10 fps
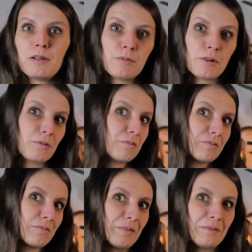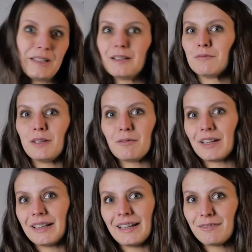people give me
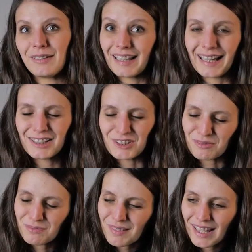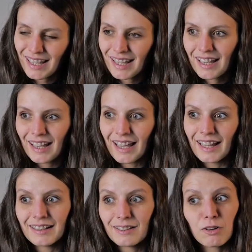when they feel like to.
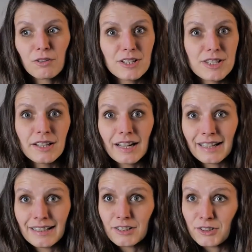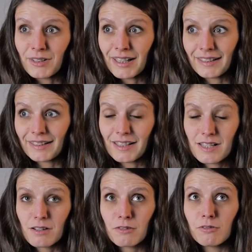And all of a sudden, I didn't do anything.
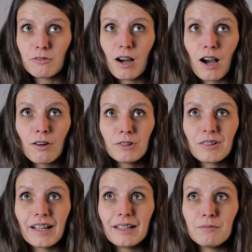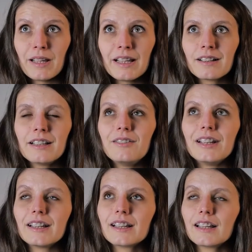So, how do I make a
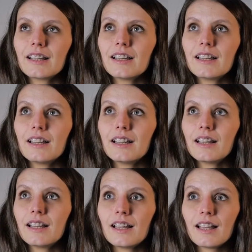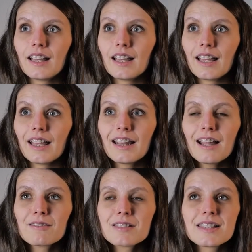living? And
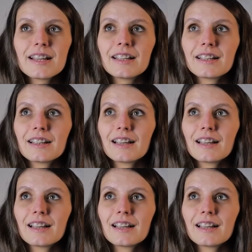I was like,